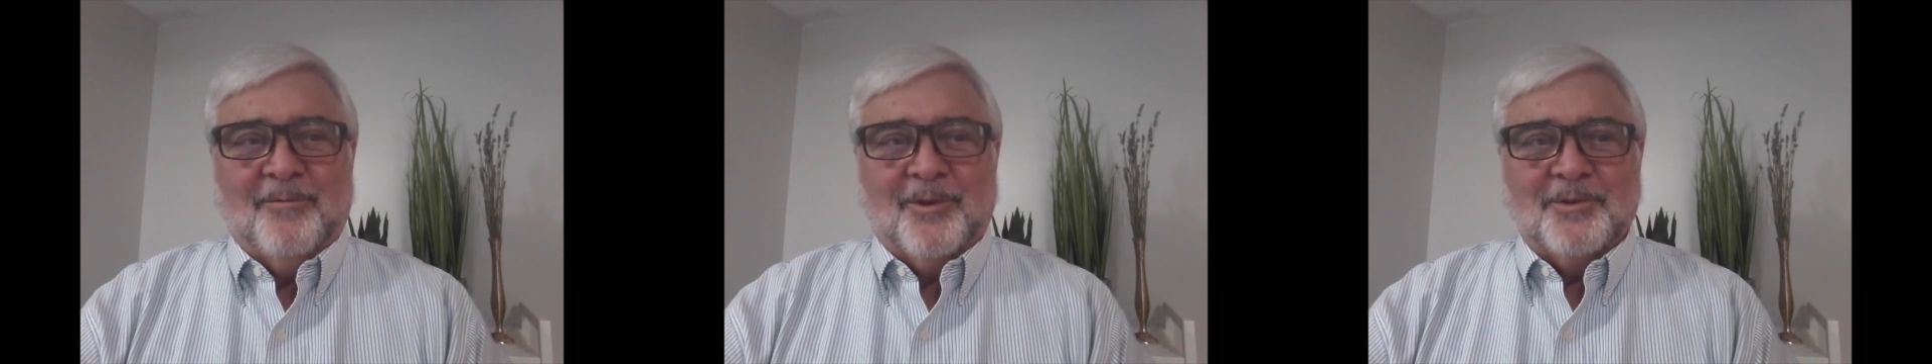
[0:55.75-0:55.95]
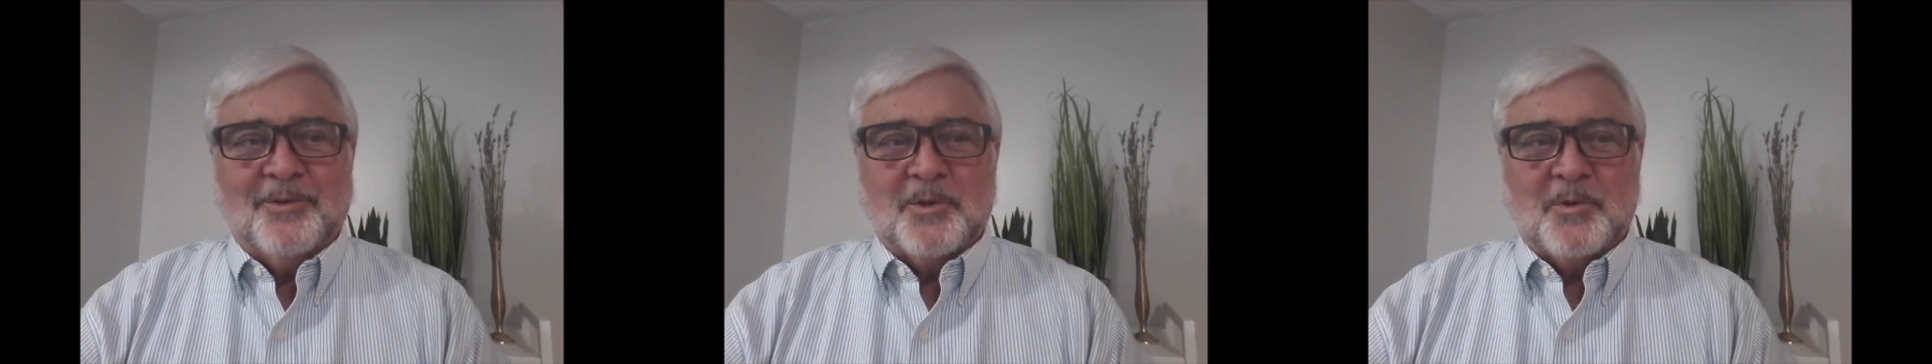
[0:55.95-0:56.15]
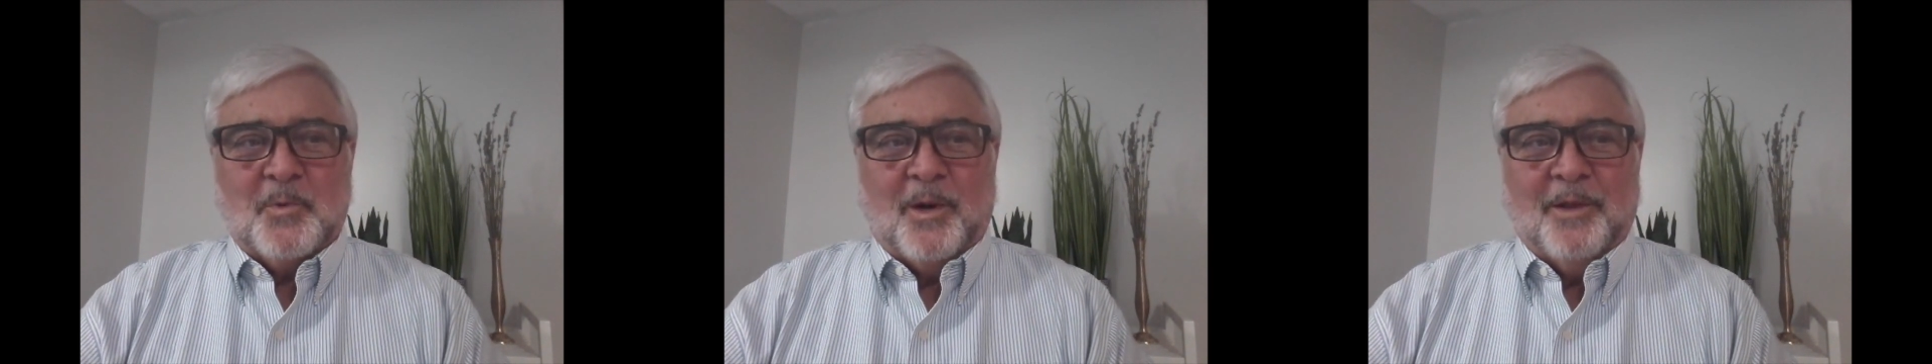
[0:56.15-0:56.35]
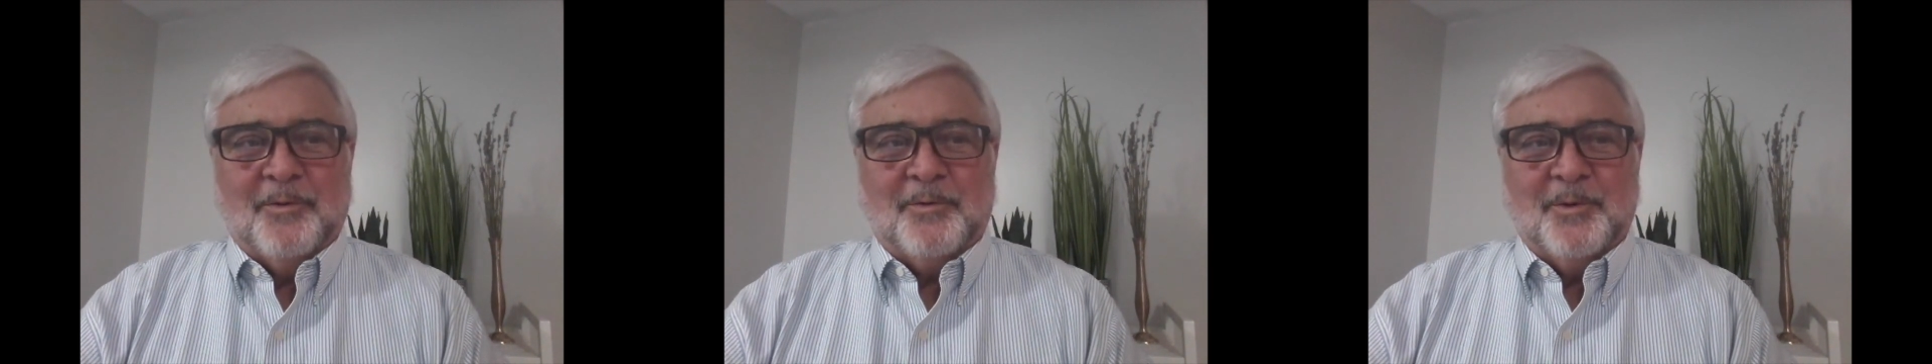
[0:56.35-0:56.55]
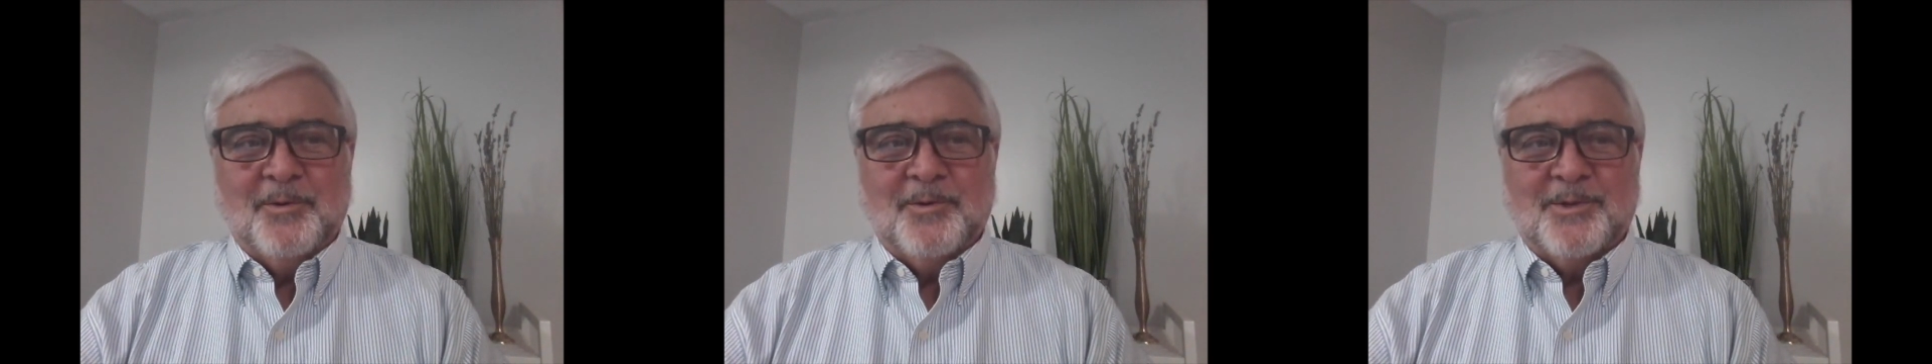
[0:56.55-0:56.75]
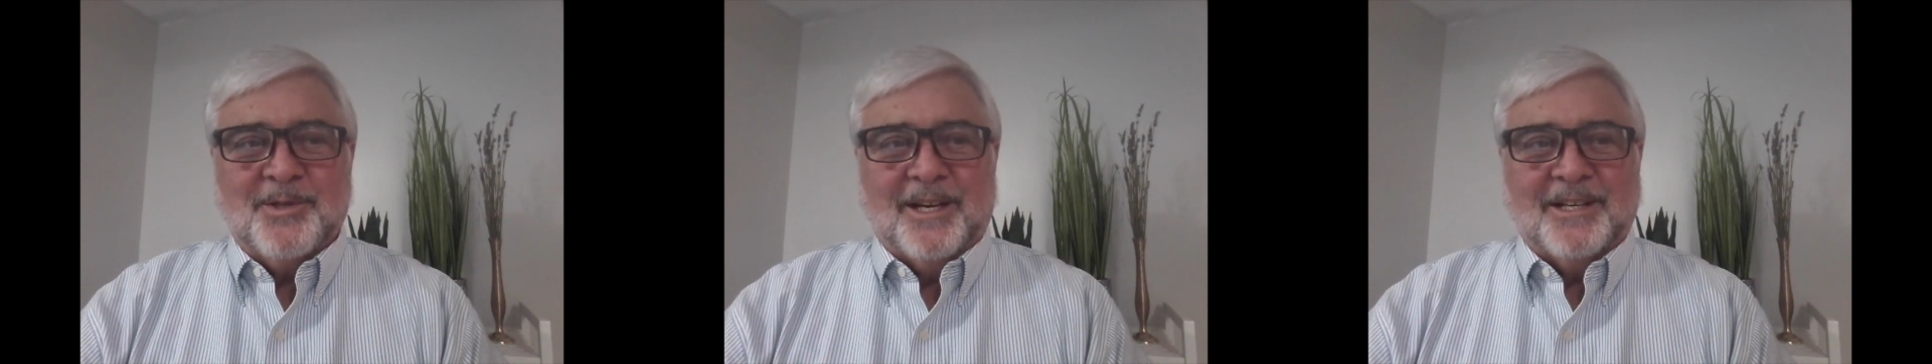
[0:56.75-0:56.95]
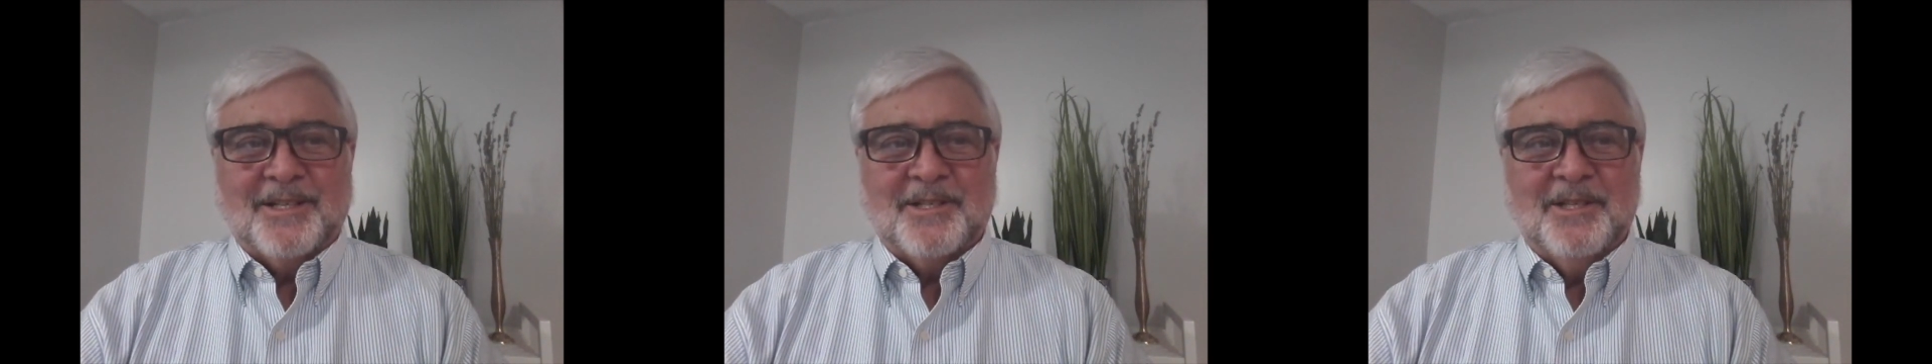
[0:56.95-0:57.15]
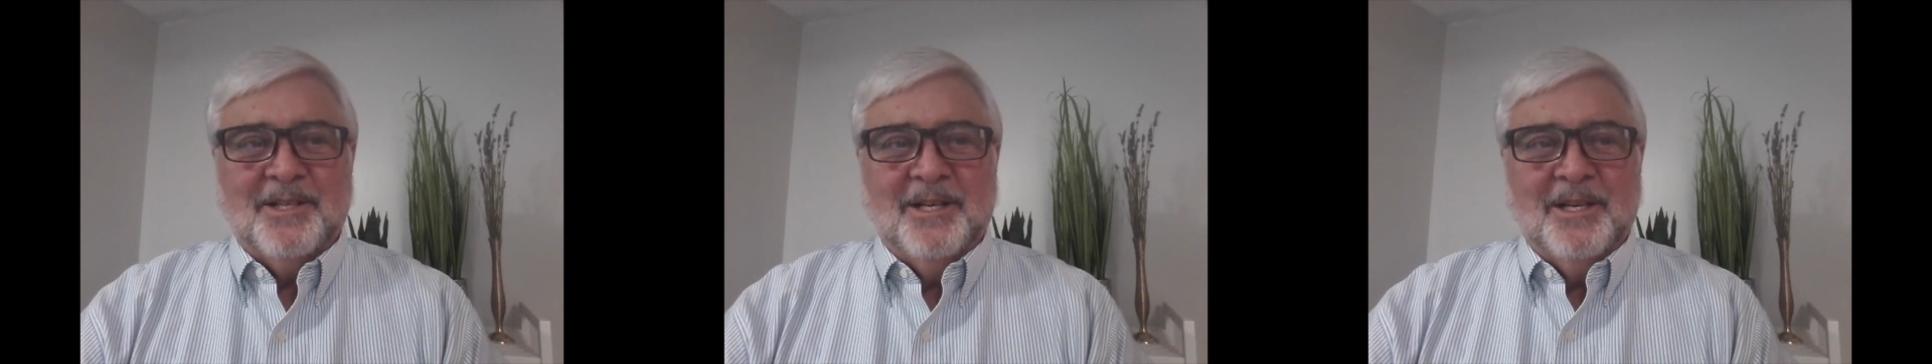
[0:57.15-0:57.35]
verses 1 through
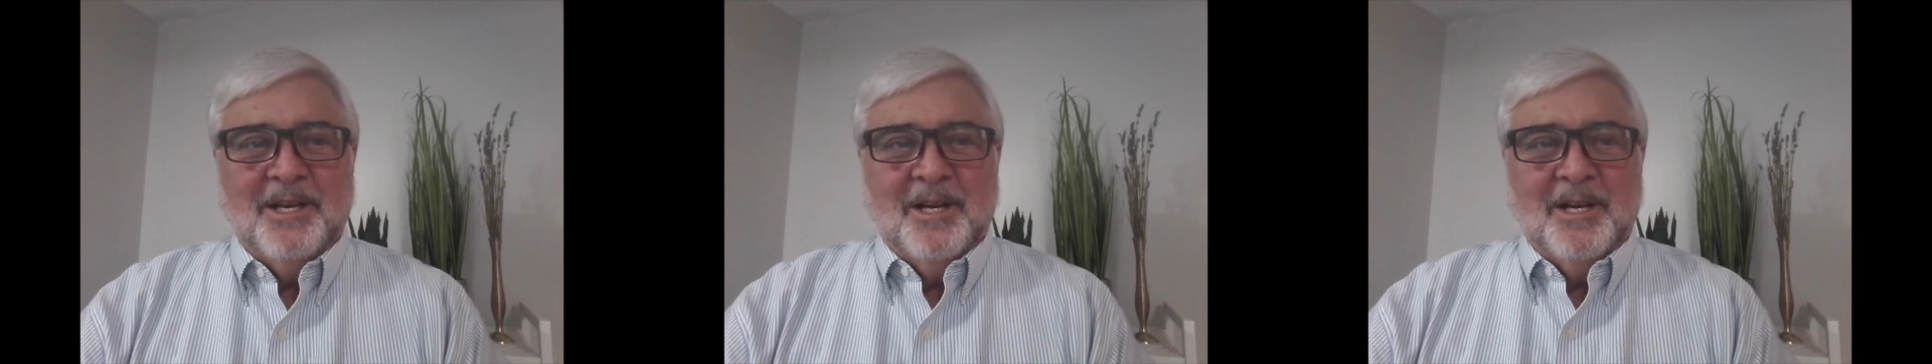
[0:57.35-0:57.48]
6.